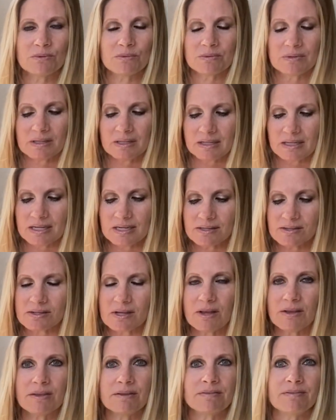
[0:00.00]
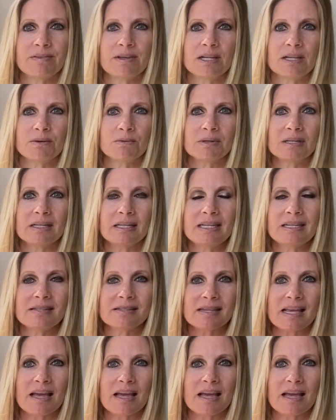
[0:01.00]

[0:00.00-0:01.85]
release all the fear, release